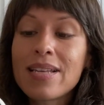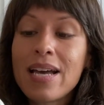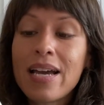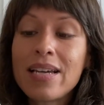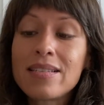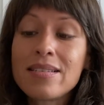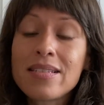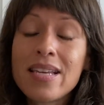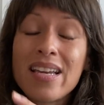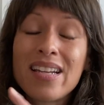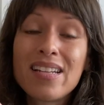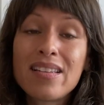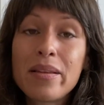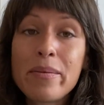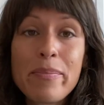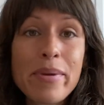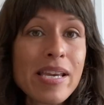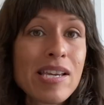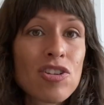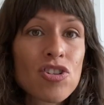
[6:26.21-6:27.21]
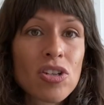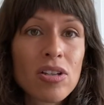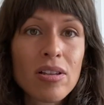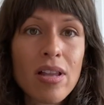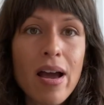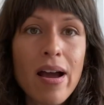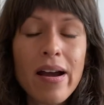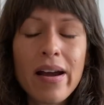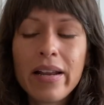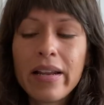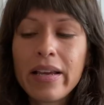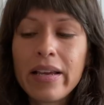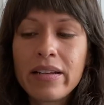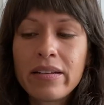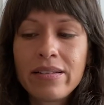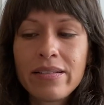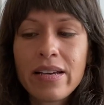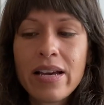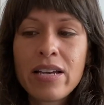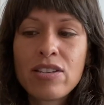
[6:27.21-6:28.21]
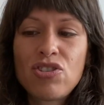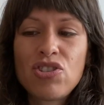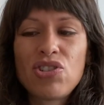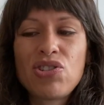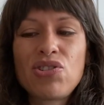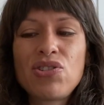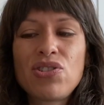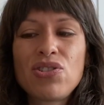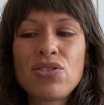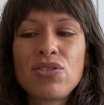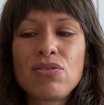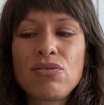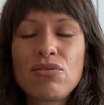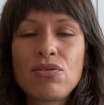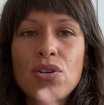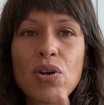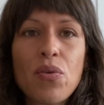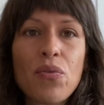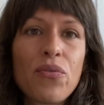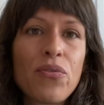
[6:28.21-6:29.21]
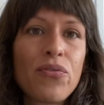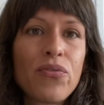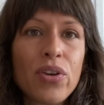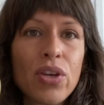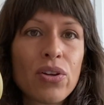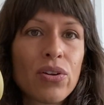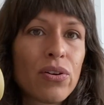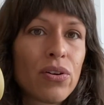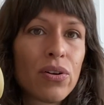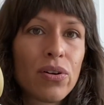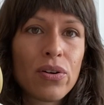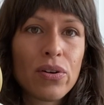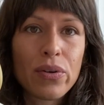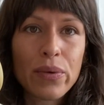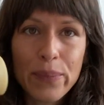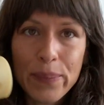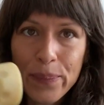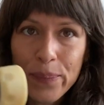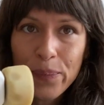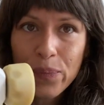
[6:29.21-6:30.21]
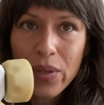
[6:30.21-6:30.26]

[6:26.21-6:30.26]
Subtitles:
I skate at the beach a lot, and I just don't feel